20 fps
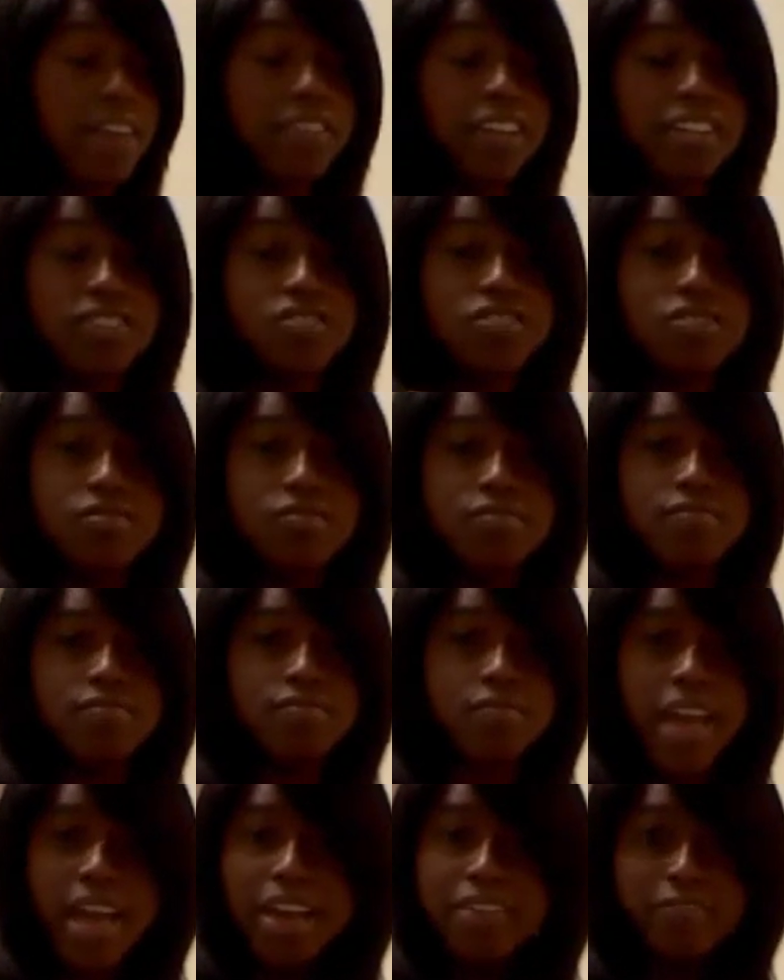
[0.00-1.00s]
in
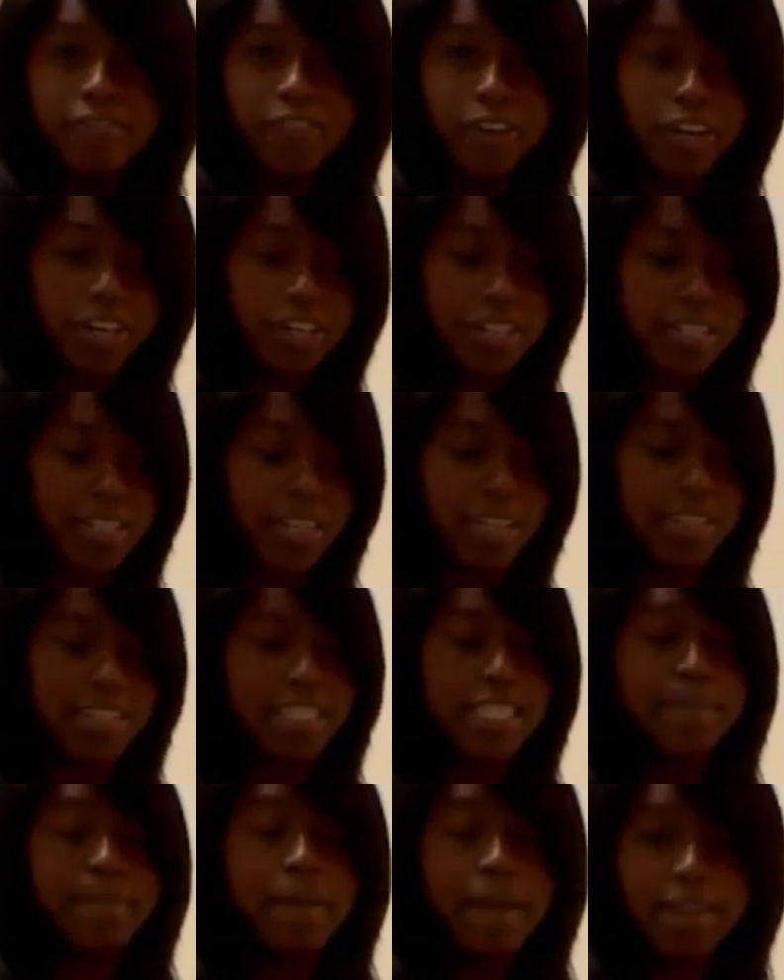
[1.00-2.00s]
head first and
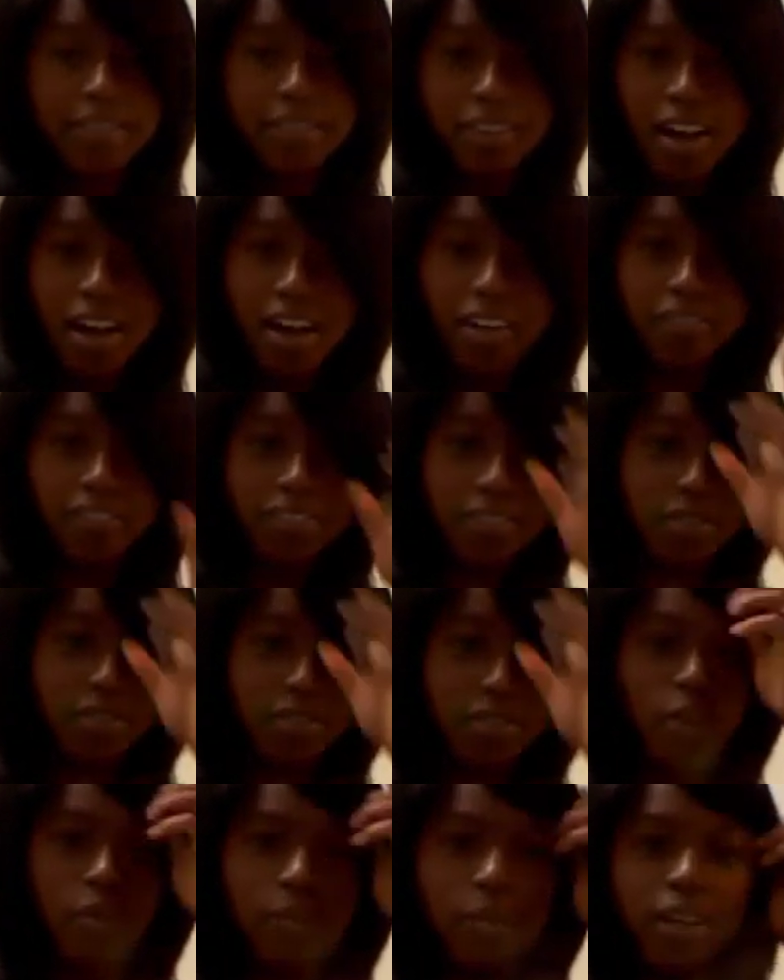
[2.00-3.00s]
smell the coffee's
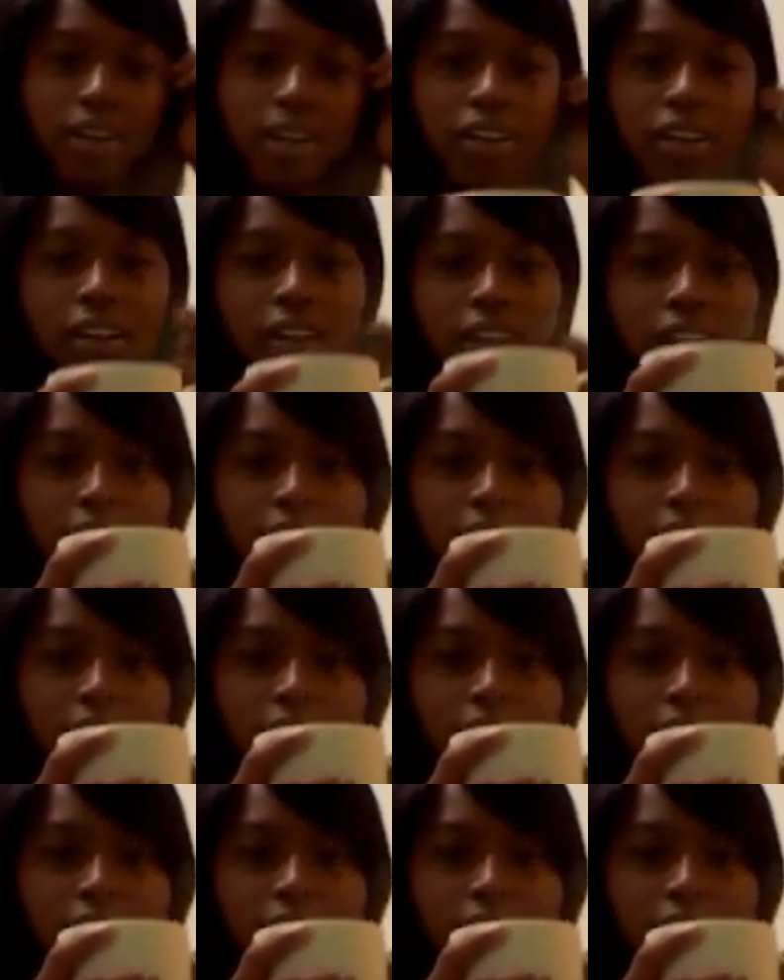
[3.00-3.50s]
aroma.